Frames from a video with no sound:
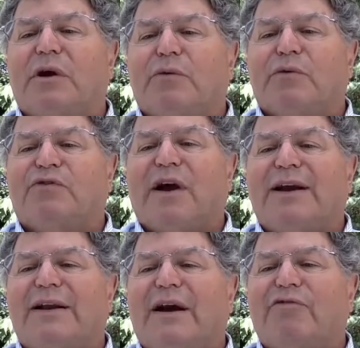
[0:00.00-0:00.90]

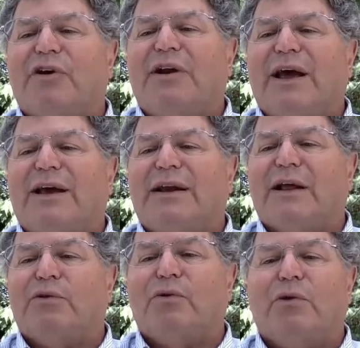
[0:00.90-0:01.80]
recited every day in
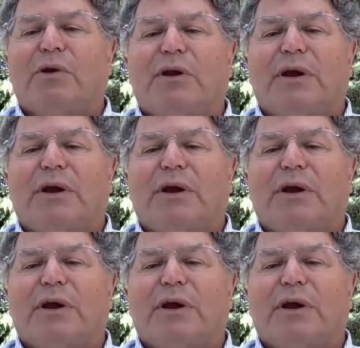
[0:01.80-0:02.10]
Elul,